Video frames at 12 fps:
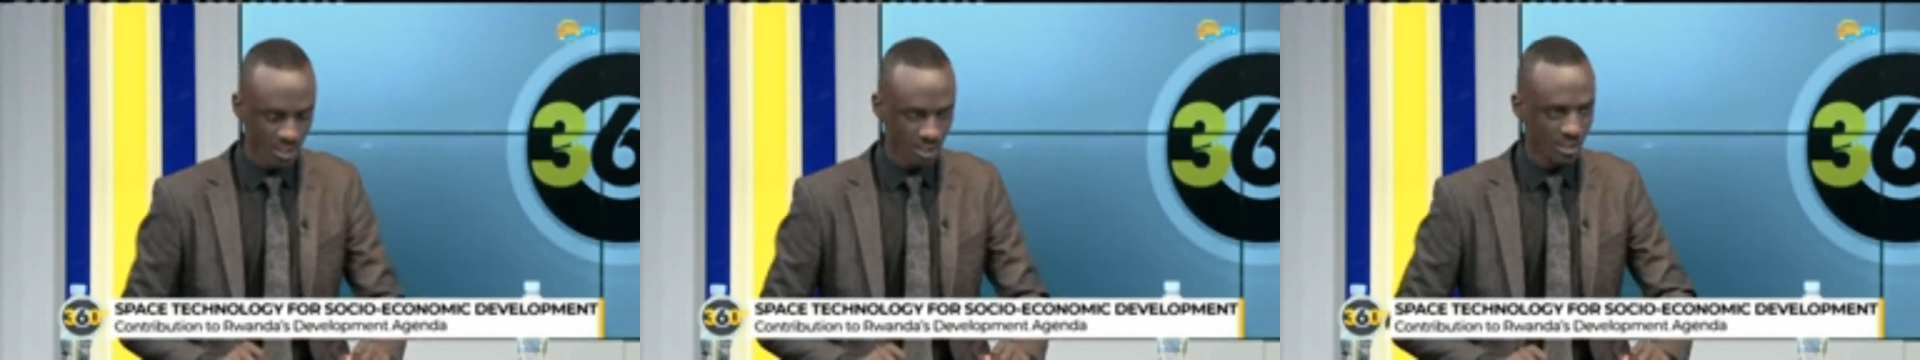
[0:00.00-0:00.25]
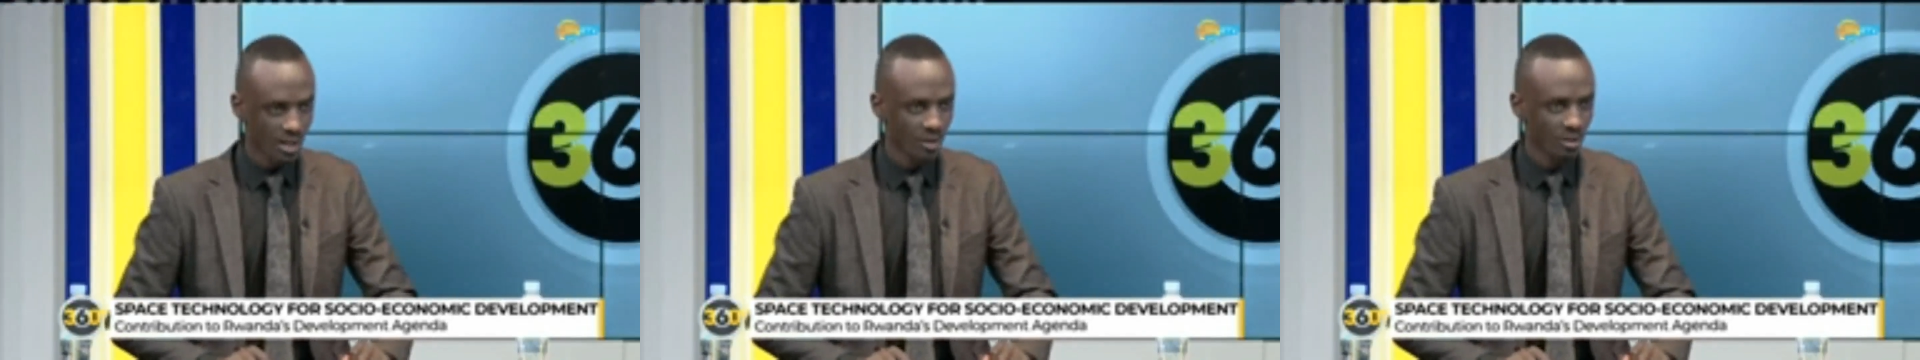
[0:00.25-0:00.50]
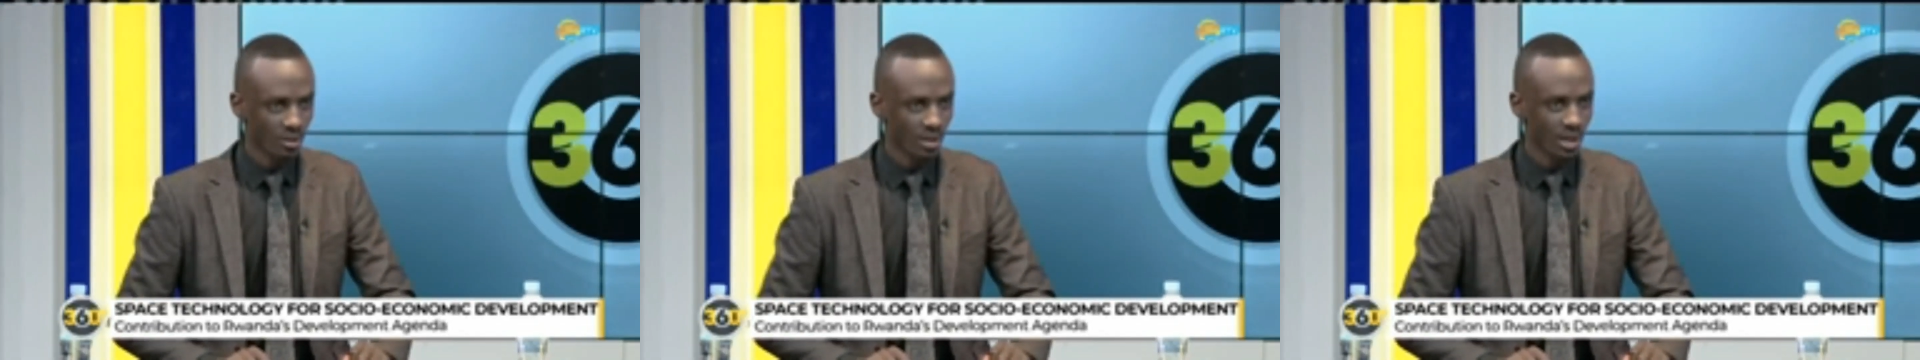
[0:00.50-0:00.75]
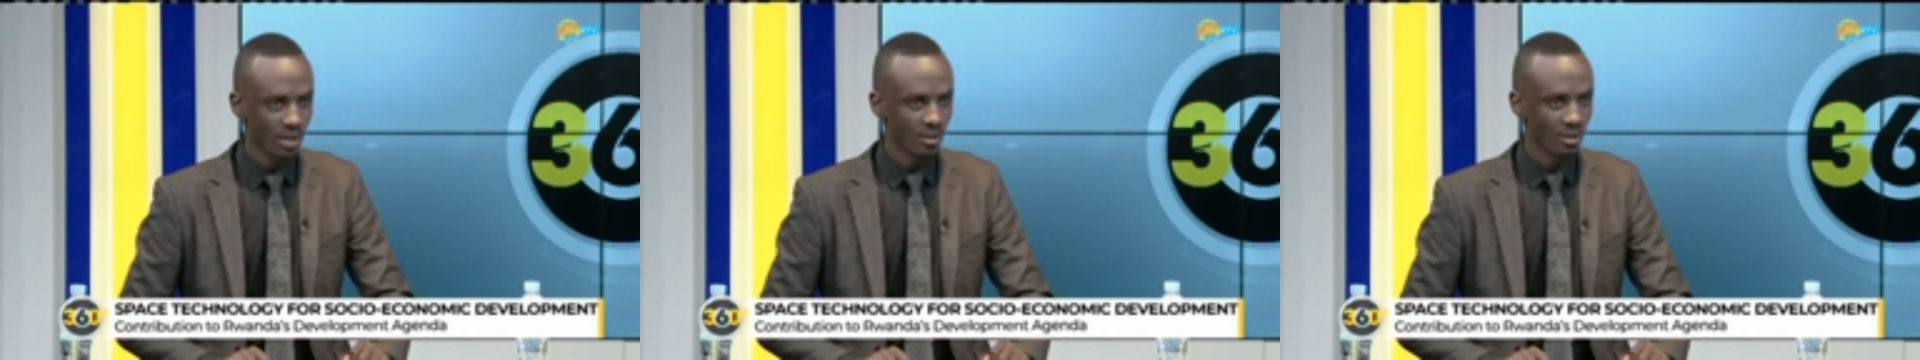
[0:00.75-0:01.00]
it down on
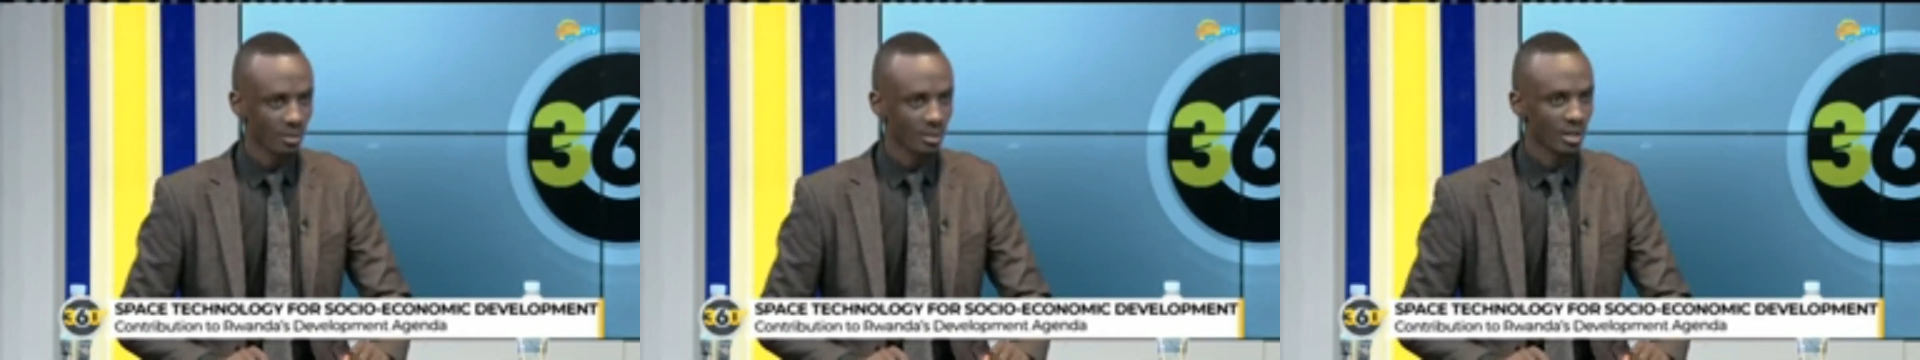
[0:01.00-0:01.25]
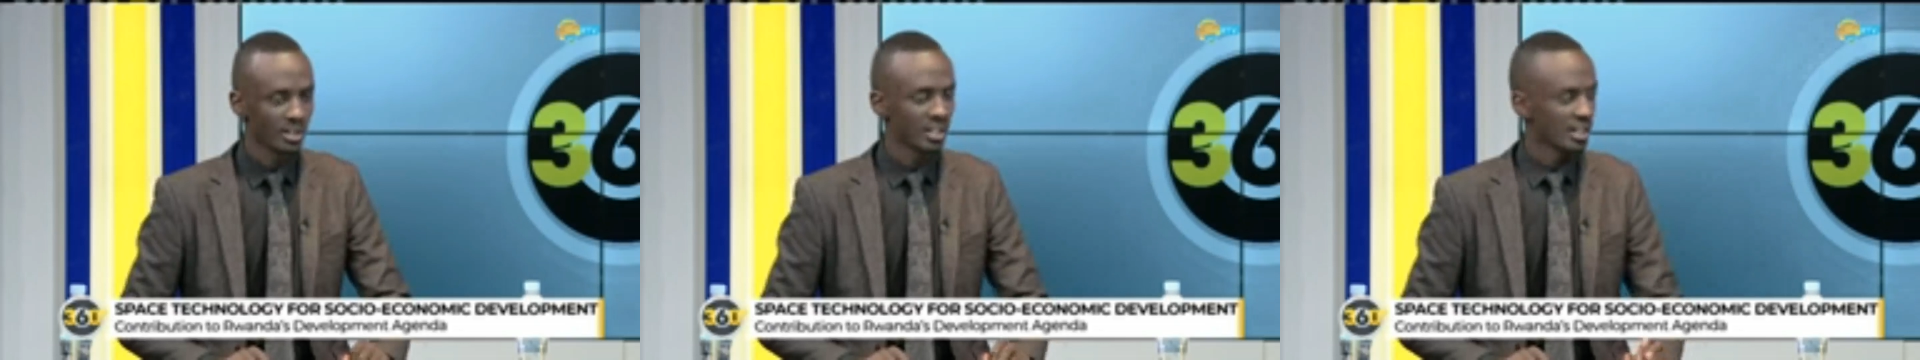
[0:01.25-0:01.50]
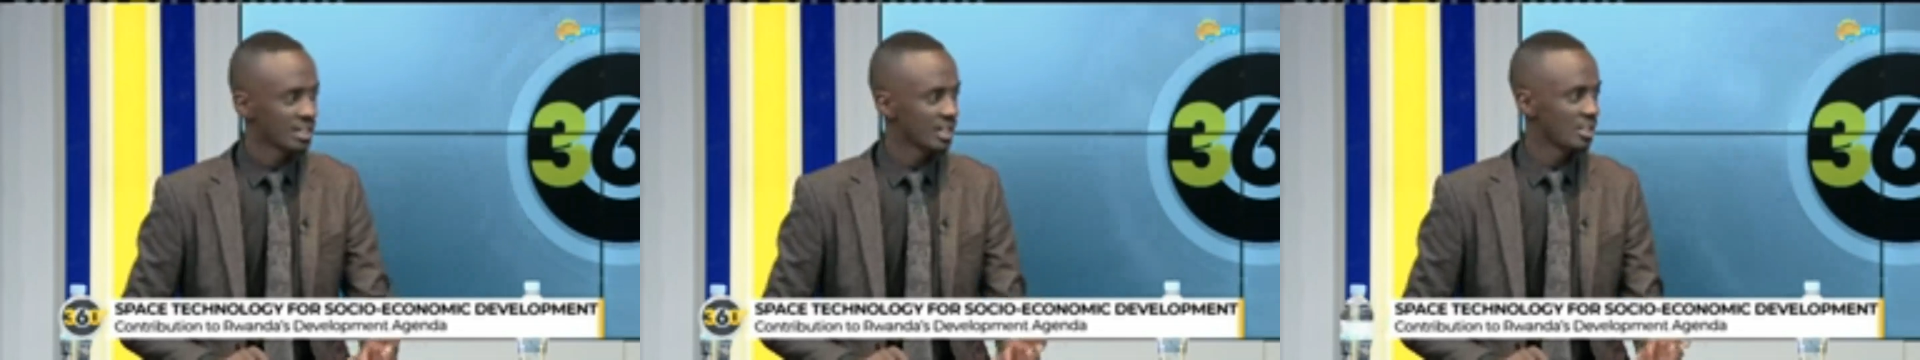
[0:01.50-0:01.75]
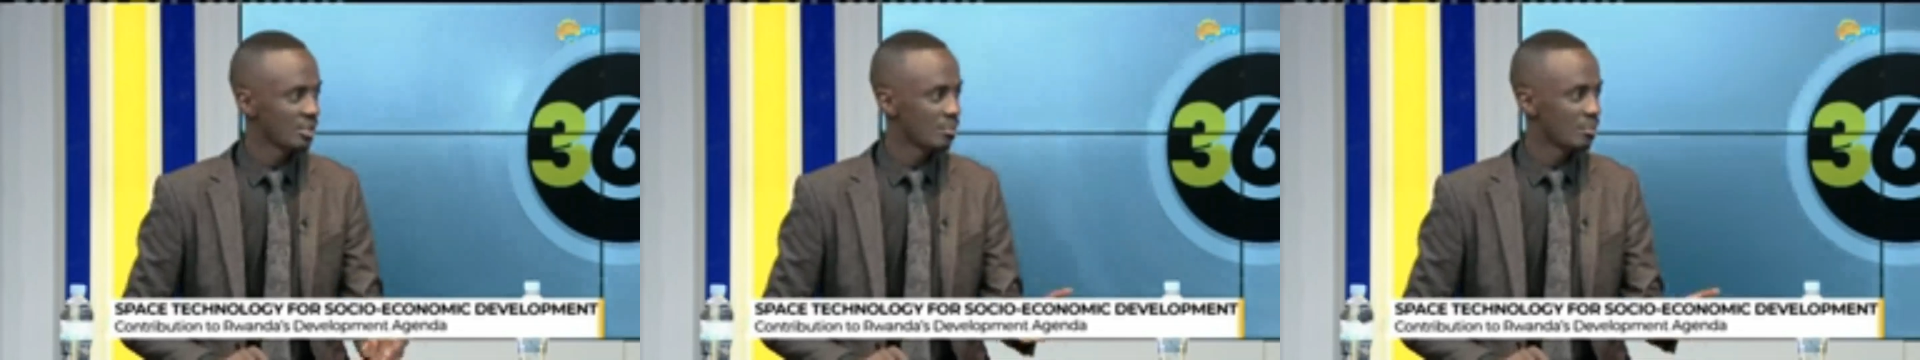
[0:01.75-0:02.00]
how data
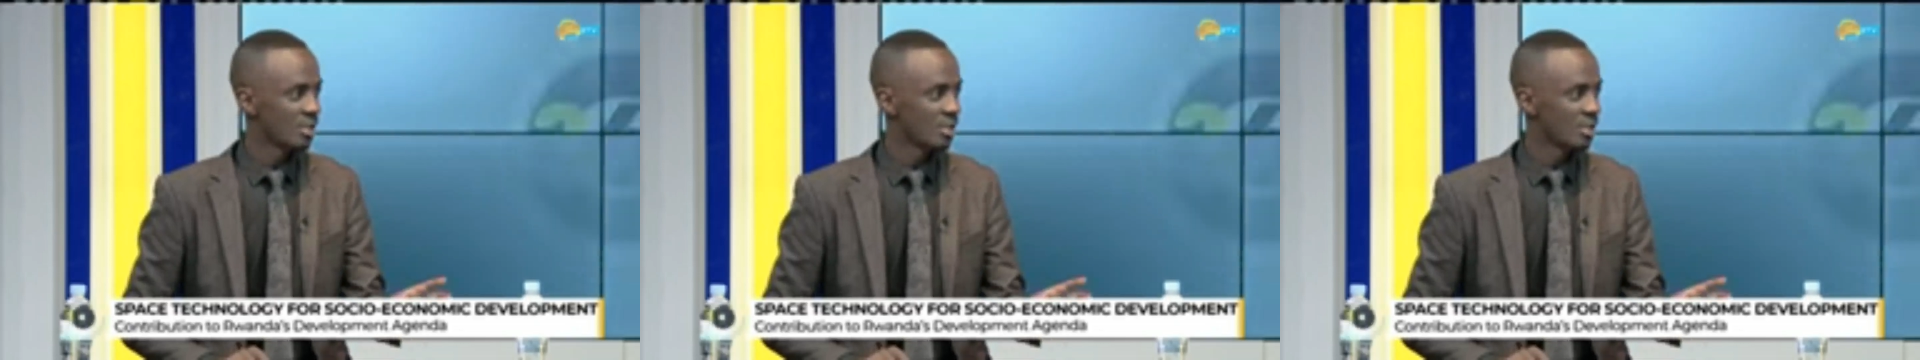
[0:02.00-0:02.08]
is